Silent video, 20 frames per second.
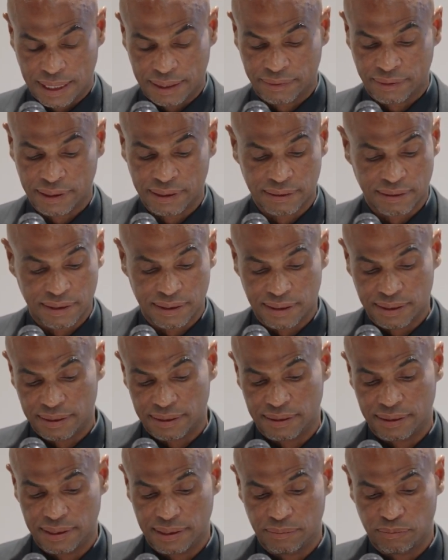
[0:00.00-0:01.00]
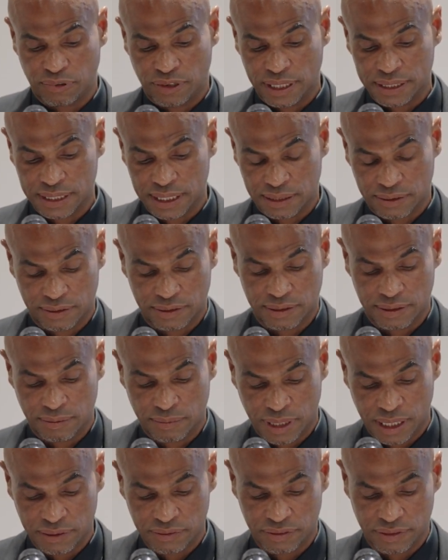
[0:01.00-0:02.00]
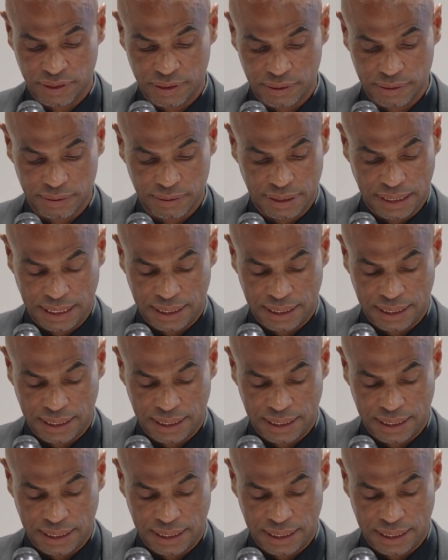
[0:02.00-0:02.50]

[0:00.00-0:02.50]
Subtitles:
think the project, in my view,